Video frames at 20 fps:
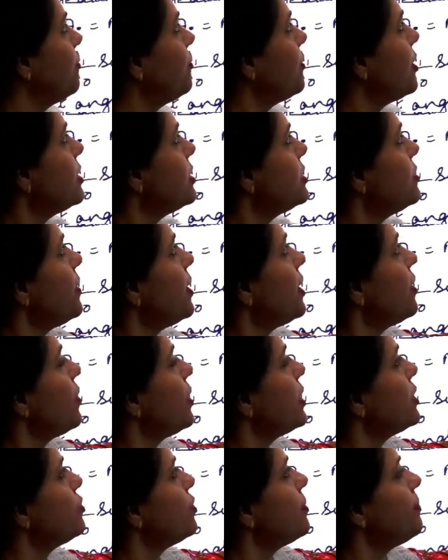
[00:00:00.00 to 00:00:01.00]
First we are
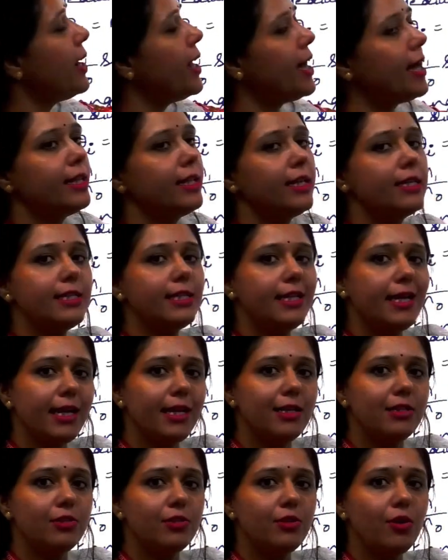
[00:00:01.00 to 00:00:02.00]
going to apply the
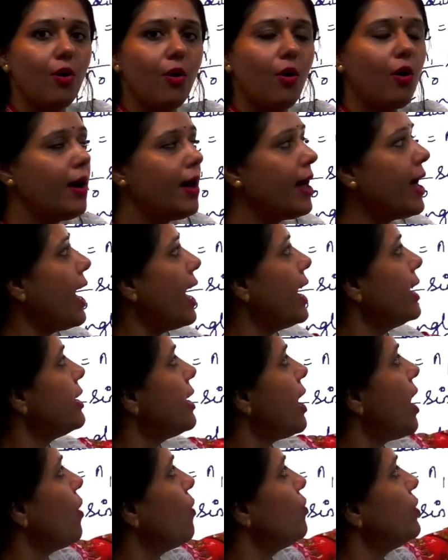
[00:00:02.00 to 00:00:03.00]
Snell's law
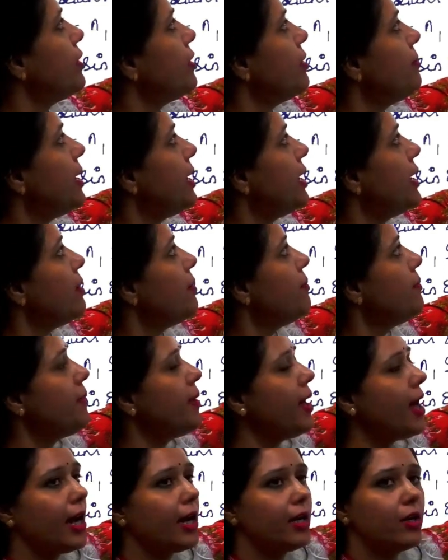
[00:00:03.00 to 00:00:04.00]
at outer medium
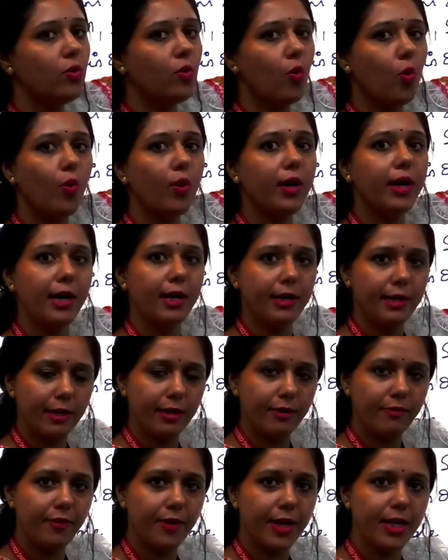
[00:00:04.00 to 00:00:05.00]
and core
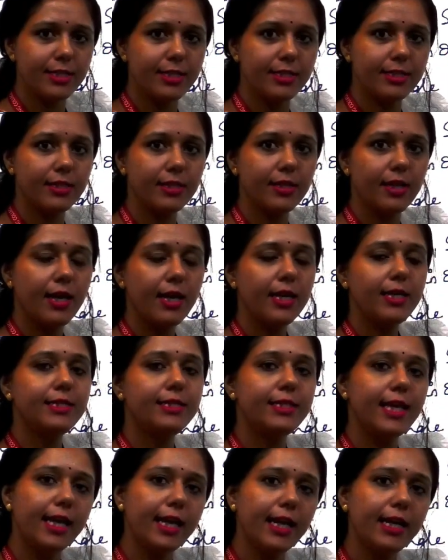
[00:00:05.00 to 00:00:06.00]
interface.
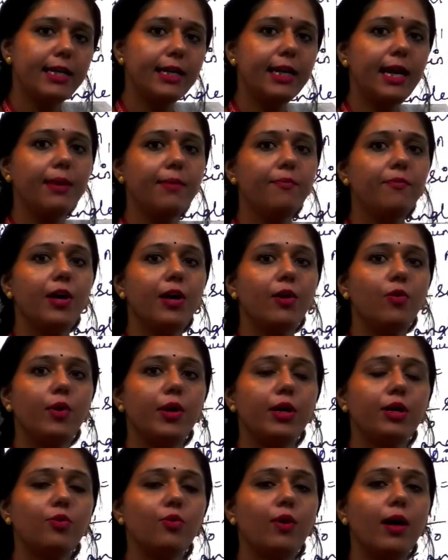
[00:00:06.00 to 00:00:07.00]
Second time we are
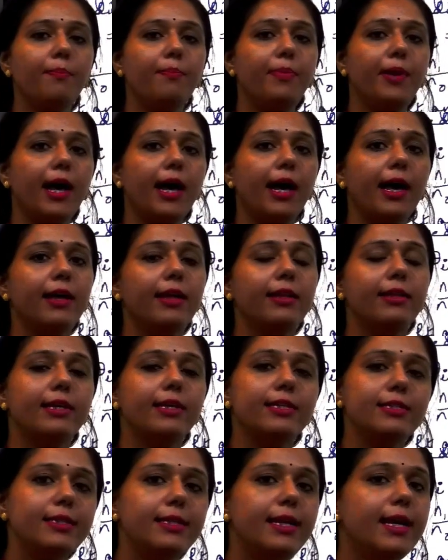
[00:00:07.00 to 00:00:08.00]
going to apply
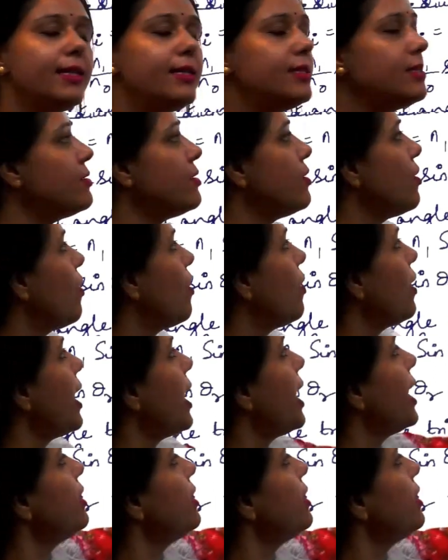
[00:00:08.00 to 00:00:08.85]
the Snell's law